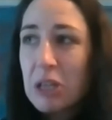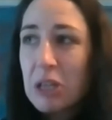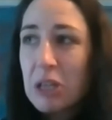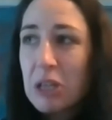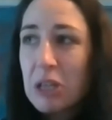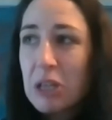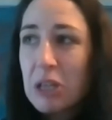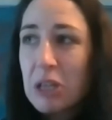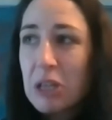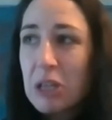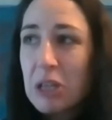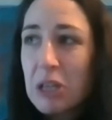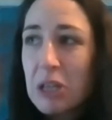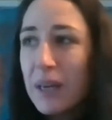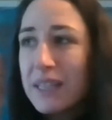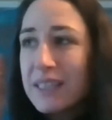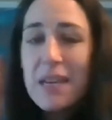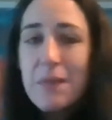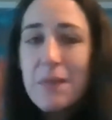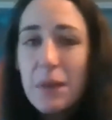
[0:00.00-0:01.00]
saving one
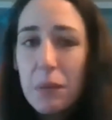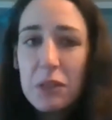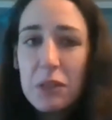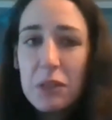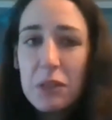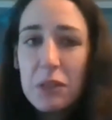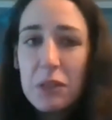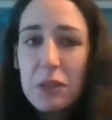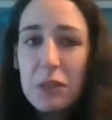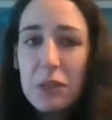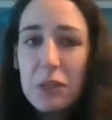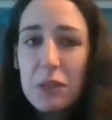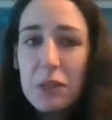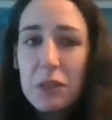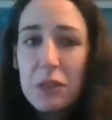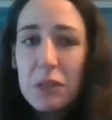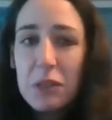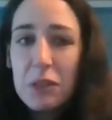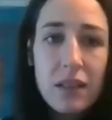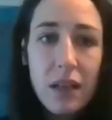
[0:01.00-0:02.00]
species you may be affecting
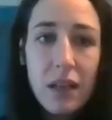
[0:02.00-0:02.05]
an, an,